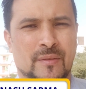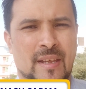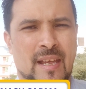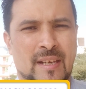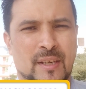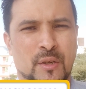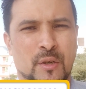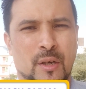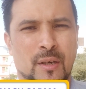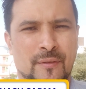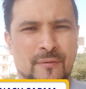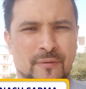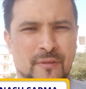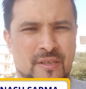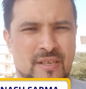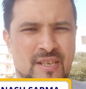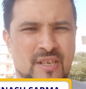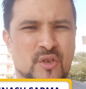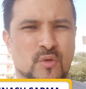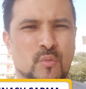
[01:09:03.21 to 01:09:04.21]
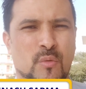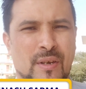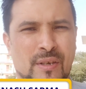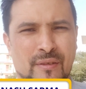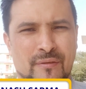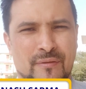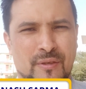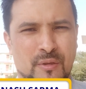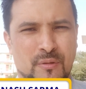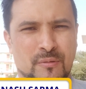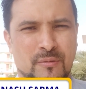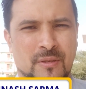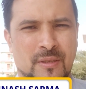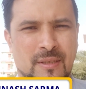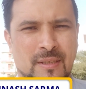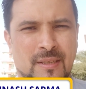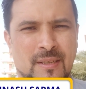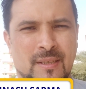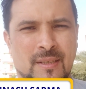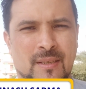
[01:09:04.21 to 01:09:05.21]
thank God for each one of you,
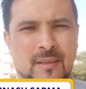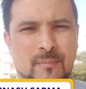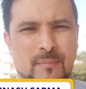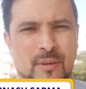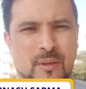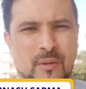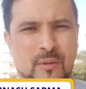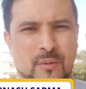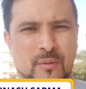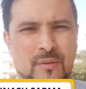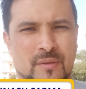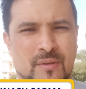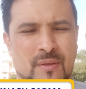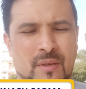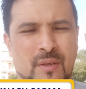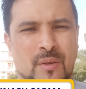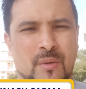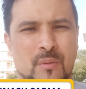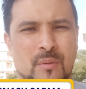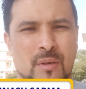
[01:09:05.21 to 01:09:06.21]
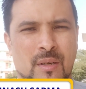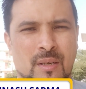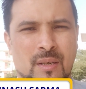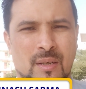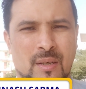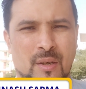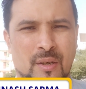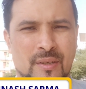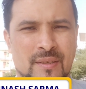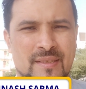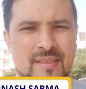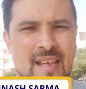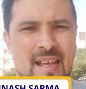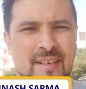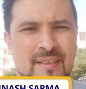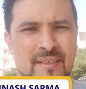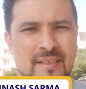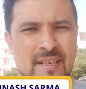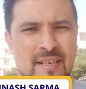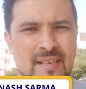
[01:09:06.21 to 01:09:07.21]
because on
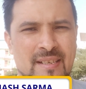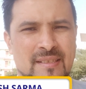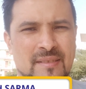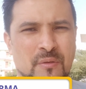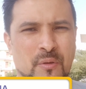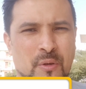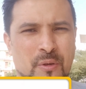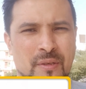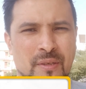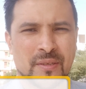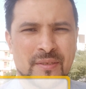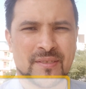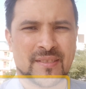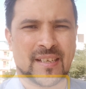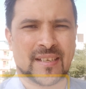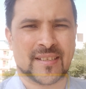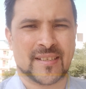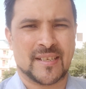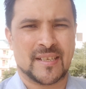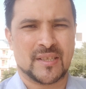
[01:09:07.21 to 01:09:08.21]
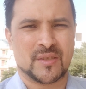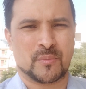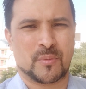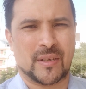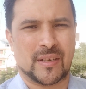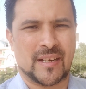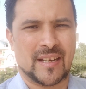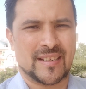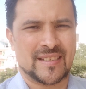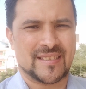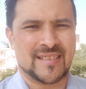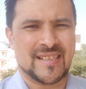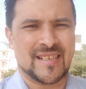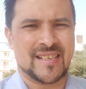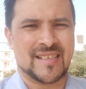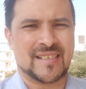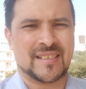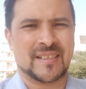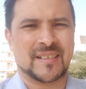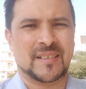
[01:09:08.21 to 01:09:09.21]
Saturdays or on Sundays when I
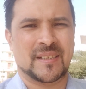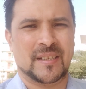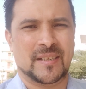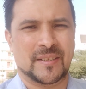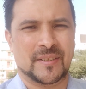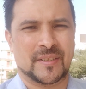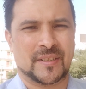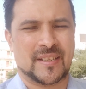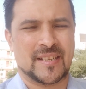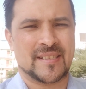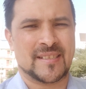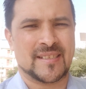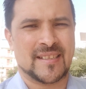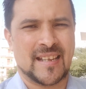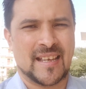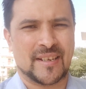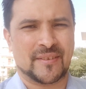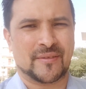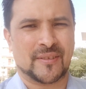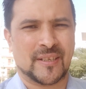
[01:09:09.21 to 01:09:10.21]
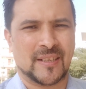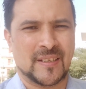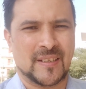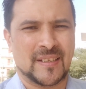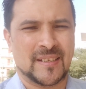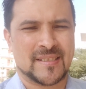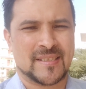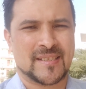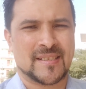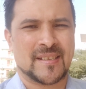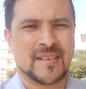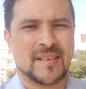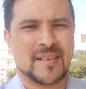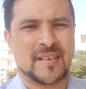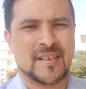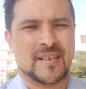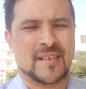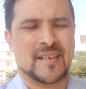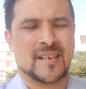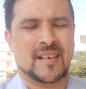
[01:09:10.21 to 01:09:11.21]
take the Kids Life class,
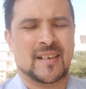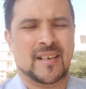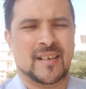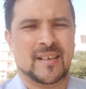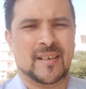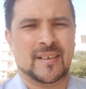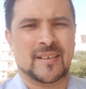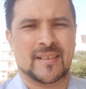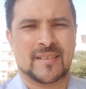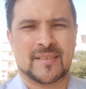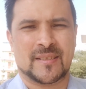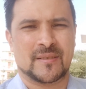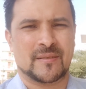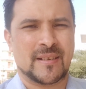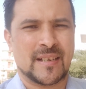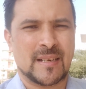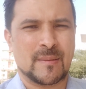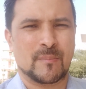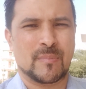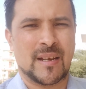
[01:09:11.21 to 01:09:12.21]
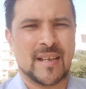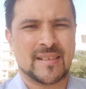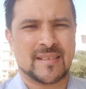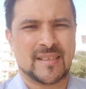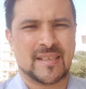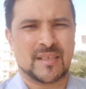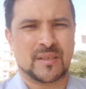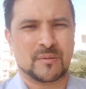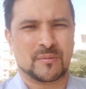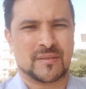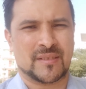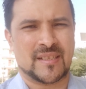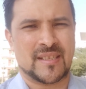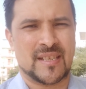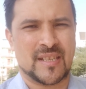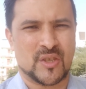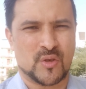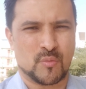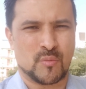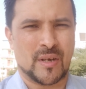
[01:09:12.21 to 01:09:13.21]
it's a real blessing to
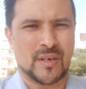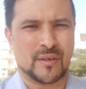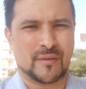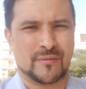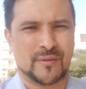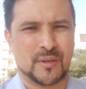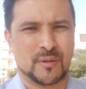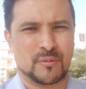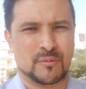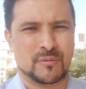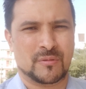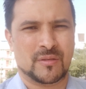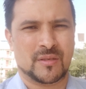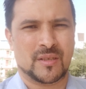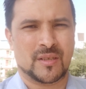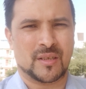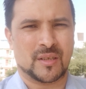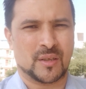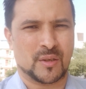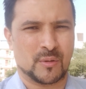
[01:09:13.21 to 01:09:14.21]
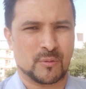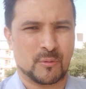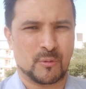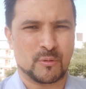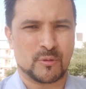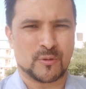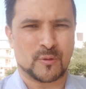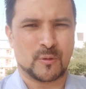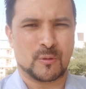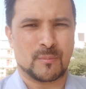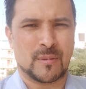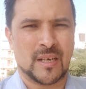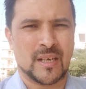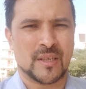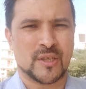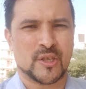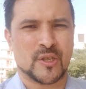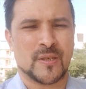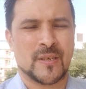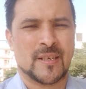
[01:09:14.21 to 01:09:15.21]
see each one of you grow so
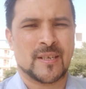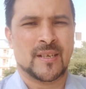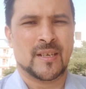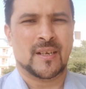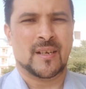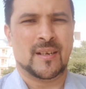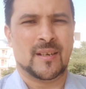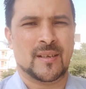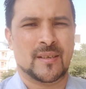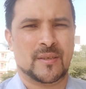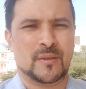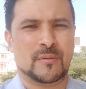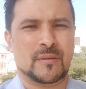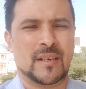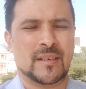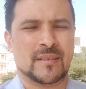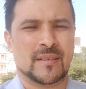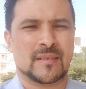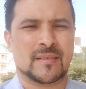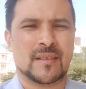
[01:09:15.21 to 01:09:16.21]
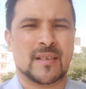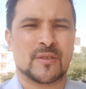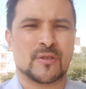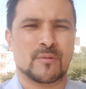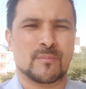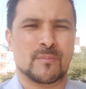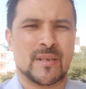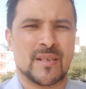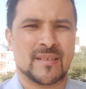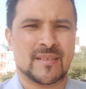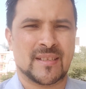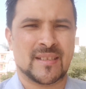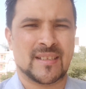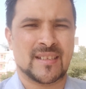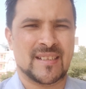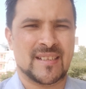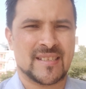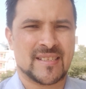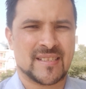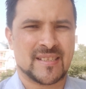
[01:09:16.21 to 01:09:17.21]
much. You guys are such
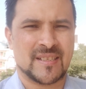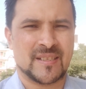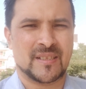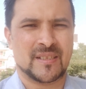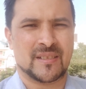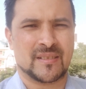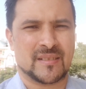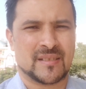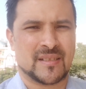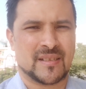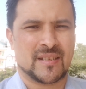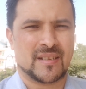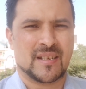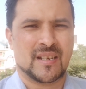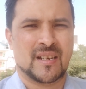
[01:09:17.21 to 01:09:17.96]
amazing listeners.